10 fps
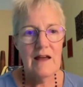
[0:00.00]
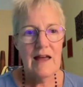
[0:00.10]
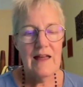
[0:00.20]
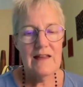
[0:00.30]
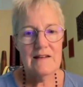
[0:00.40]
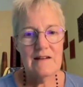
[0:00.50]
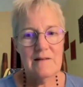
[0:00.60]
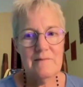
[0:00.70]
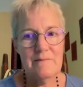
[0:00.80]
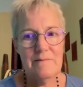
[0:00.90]
And
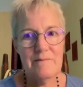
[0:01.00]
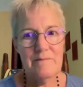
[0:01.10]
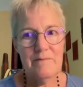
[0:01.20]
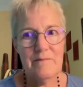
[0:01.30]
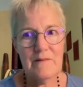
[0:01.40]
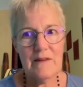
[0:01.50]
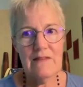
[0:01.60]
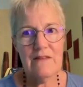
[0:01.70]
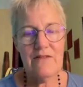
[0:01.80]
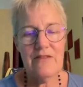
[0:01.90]

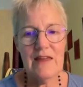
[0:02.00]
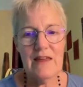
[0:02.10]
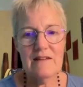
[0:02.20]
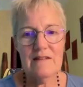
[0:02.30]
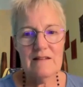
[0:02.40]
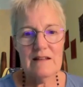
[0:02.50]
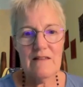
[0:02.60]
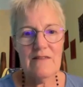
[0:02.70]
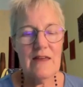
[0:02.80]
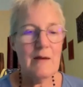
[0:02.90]
the thing
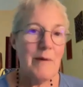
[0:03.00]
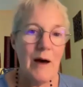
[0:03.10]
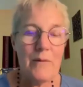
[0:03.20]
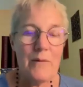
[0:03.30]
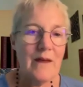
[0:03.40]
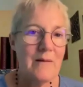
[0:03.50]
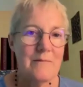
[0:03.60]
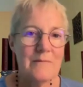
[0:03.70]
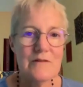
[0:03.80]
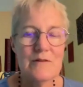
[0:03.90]
about
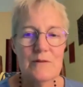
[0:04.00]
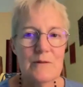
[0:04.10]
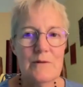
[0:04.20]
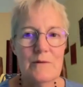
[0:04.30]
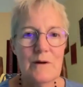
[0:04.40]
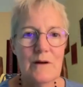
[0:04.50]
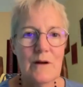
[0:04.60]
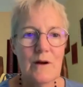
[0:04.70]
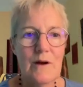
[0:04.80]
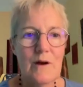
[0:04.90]
them too
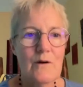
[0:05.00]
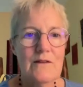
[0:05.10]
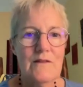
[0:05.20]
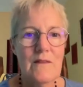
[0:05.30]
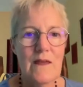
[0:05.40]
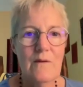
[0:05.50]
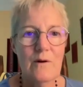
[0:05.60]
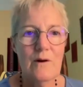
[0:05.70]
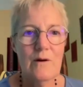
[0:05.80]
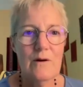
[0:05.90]
was that they
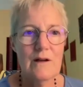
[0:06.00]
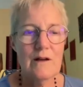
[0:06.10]
were